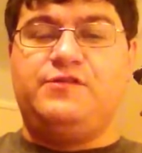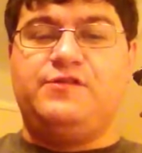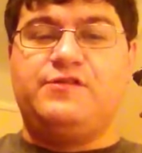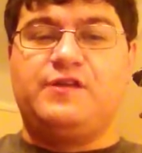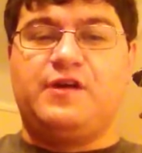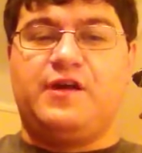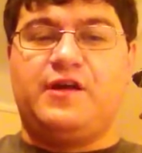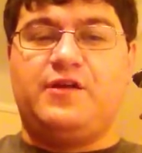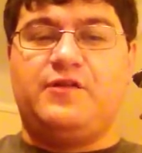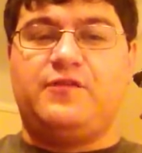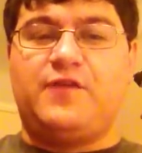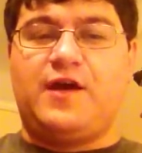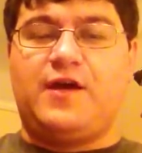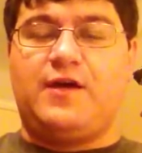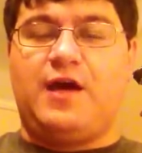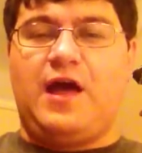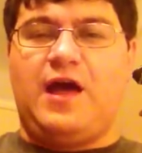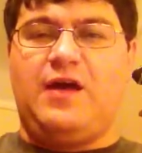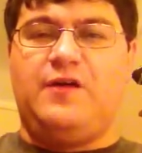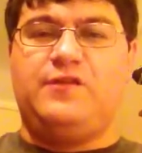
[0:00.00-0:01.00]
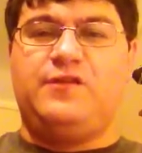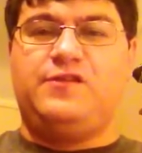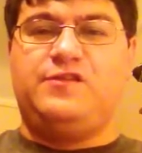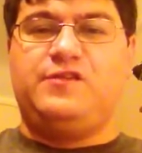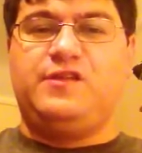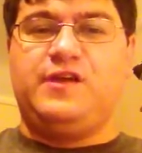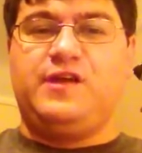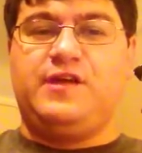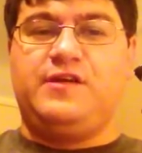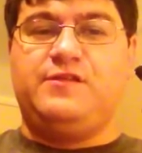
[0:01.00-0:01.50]
Is kind of how this
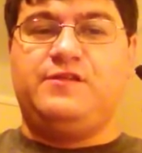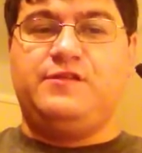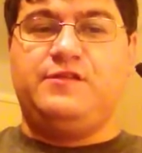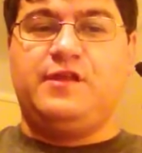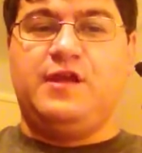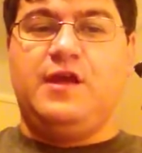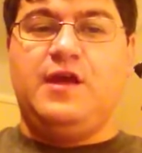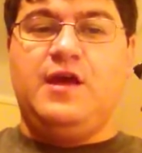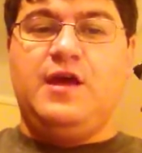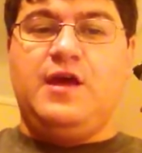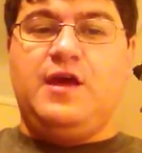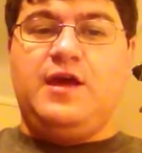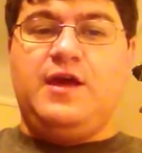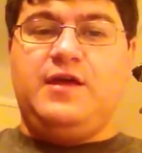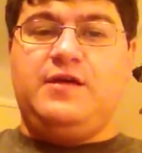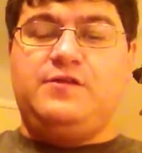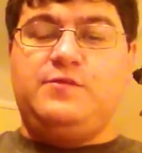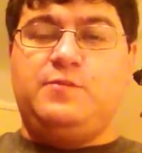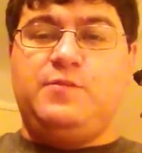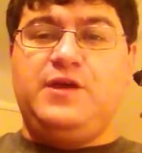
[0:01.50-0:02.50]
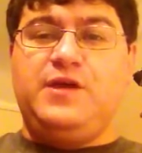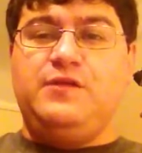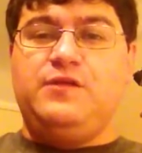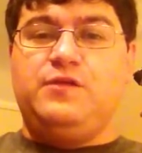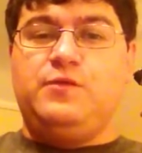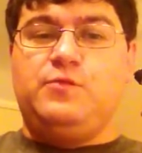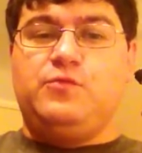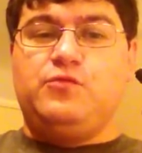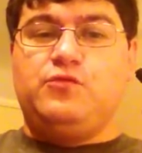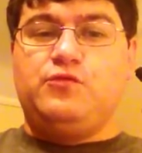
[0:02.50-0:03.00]
thing is. It's bigger than
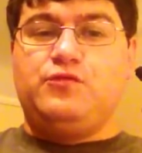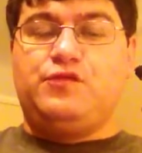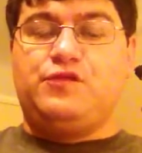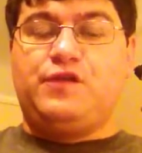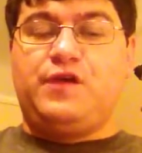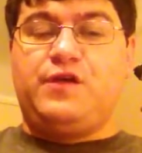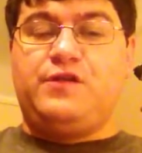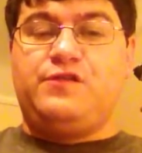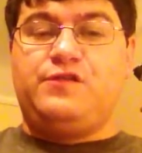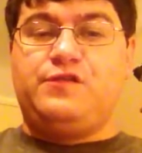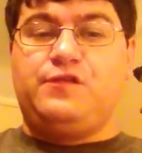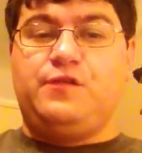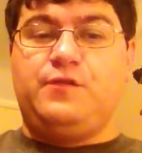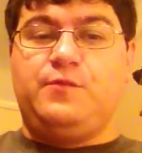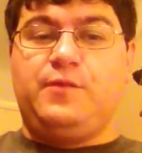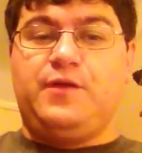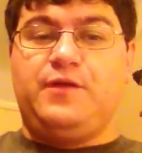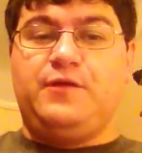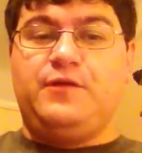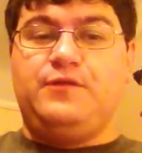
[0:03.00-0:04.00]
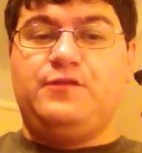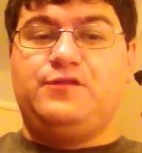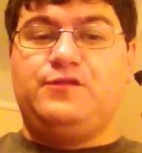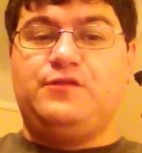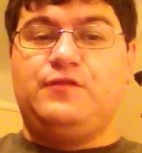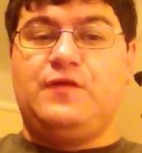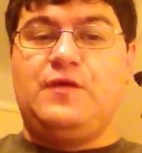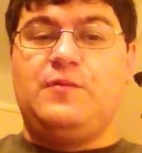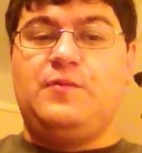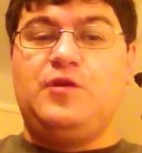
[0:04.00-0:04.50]
a broadside suit by the looks
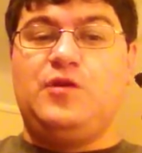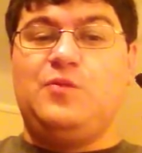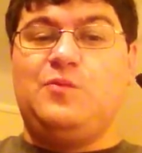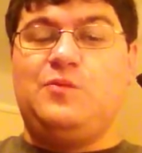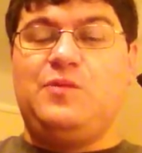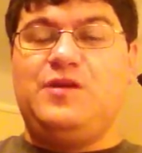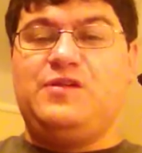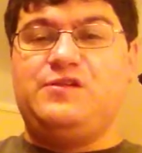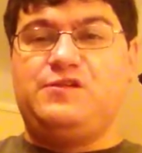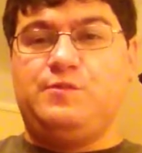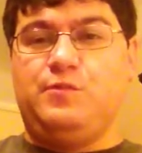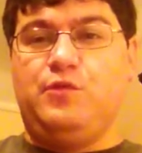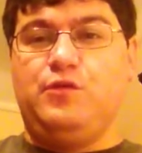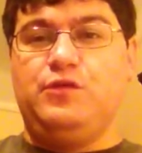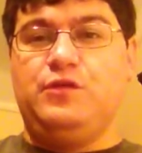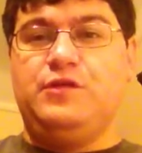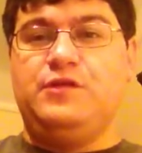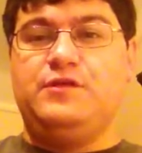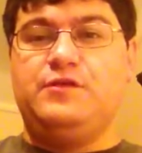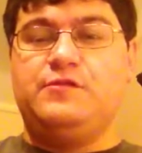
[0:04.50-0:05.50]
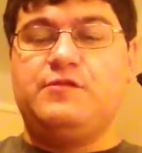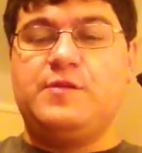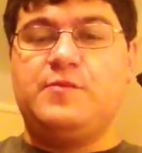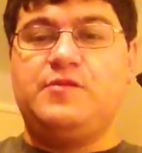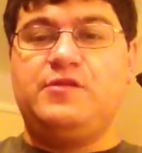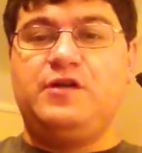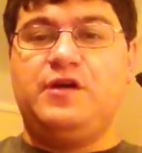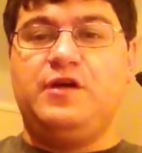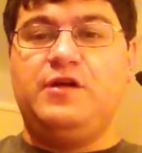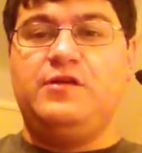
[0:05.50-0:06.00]
of it, but a bit smaller than a
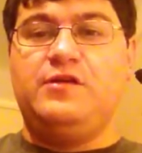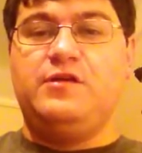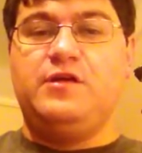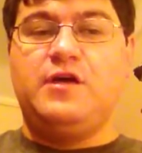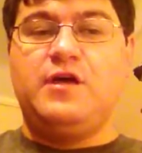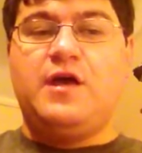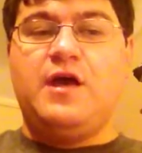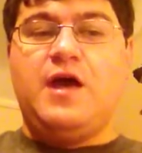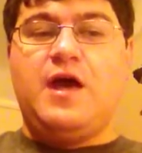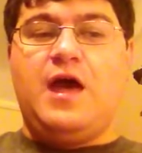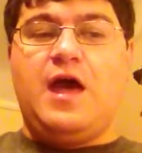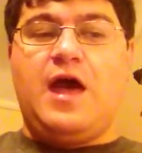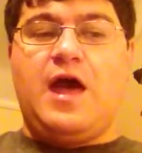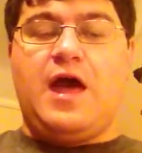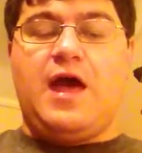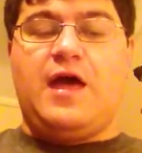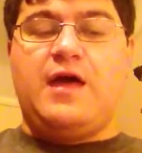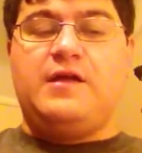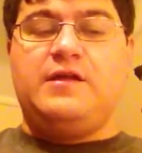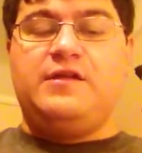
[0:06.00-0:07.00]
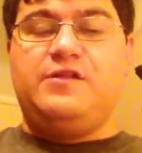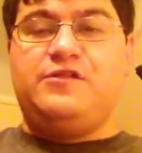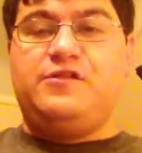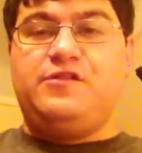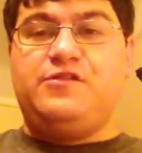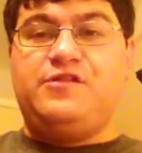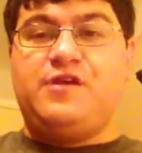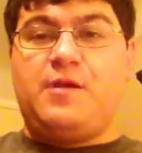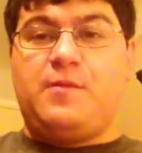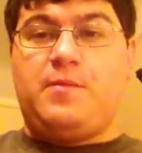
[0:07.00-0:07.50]
riptide, and it's a
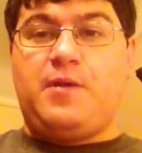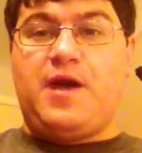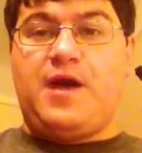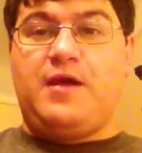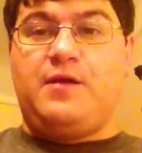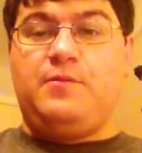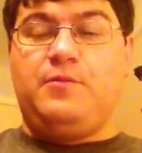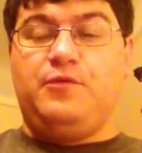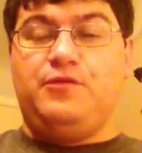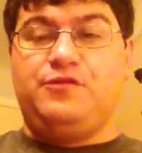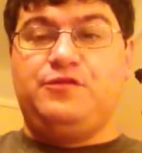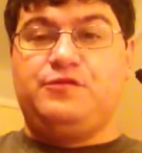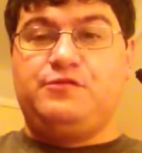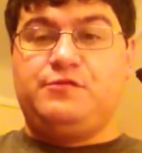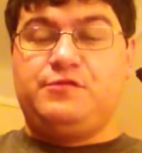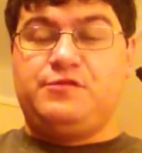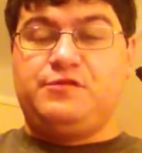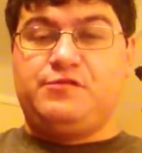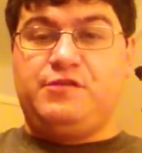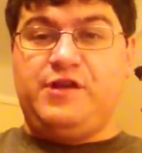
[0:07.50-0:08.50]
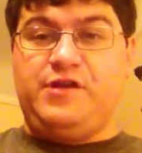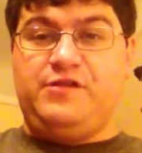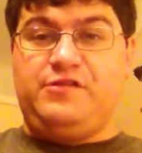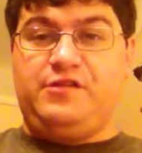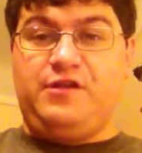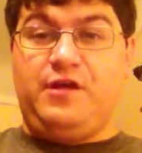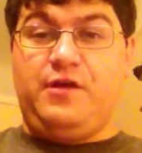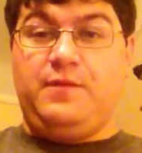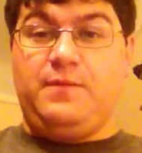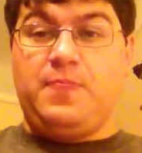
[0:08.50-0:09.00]
jetpack monstrous
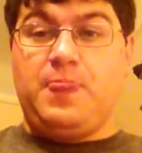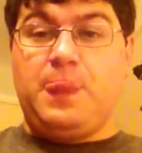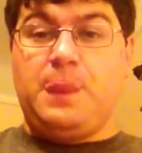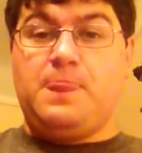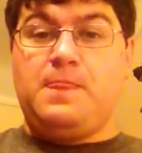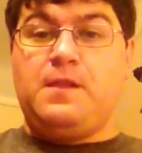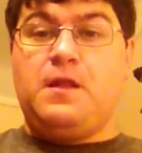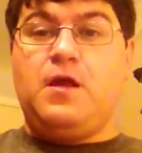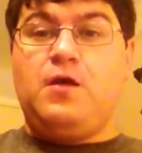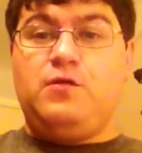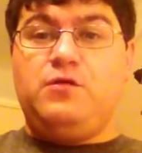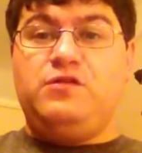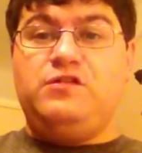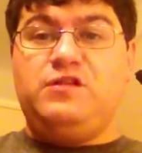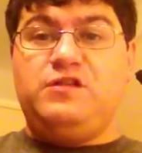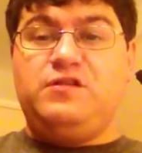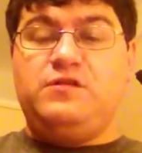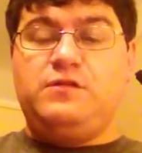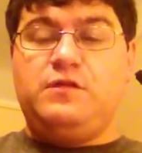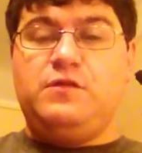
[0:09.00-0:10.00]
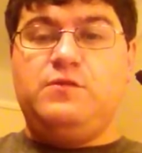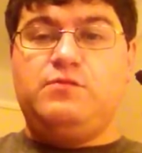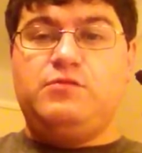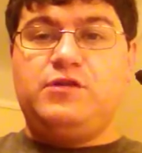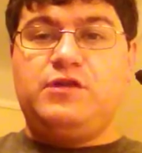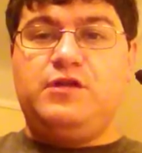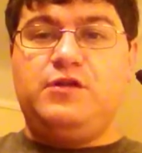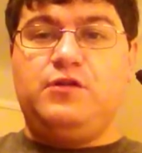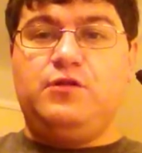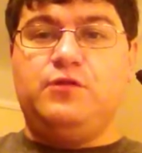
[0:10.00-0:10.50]
creature, which is
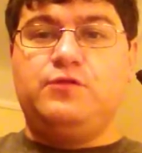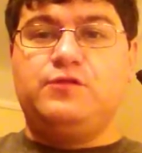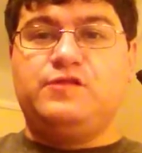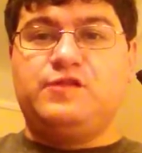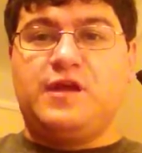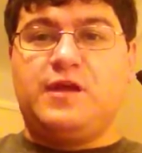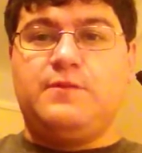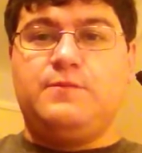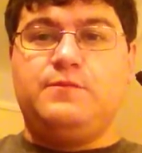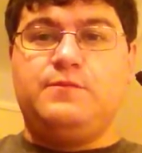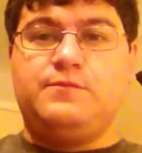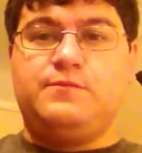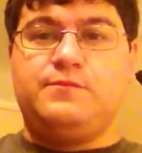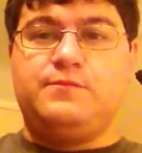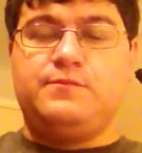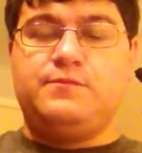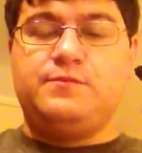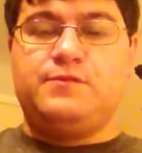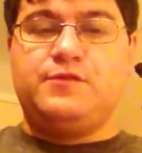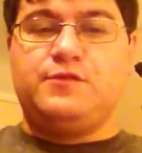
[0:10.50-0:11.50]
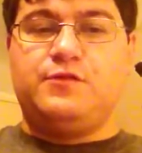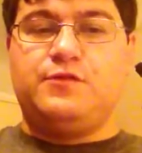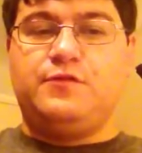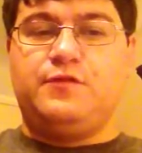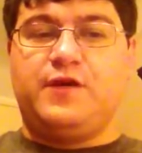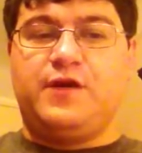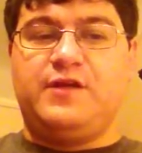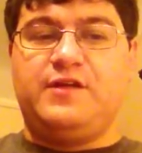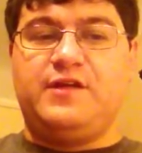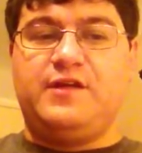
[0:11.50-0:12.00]
pretty cool. Same sort of
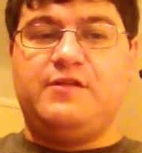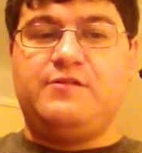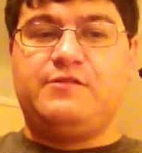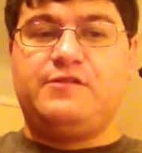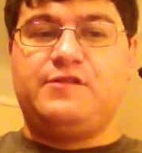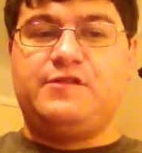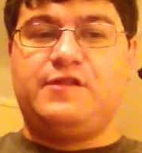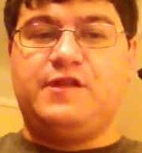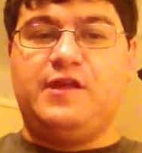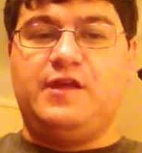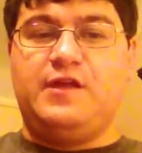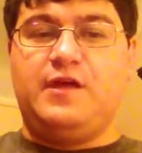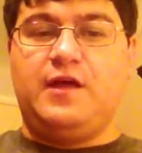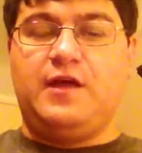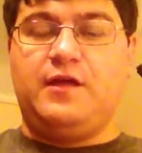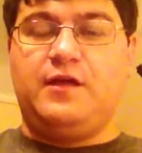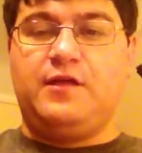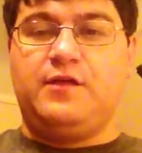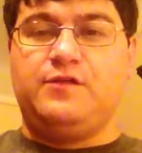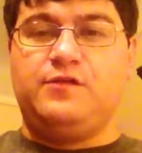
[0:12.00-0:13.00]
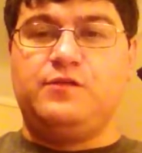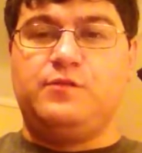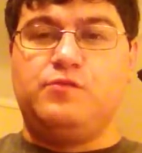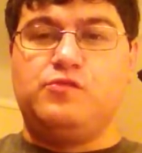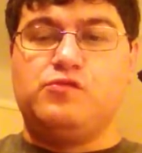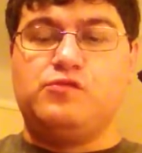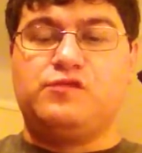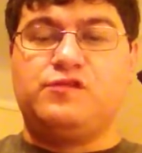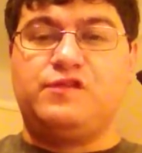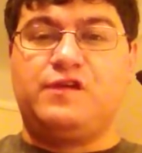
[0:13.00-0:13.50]
idea as the
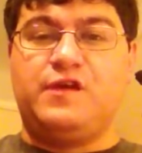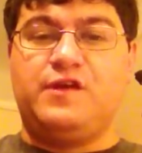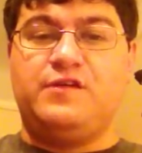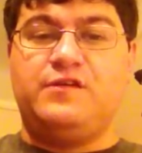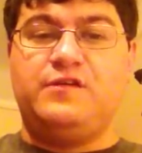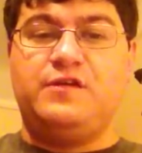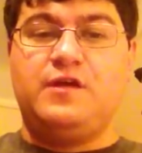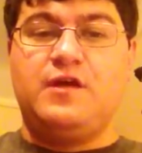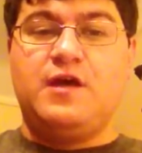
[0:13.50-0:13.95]
broadside.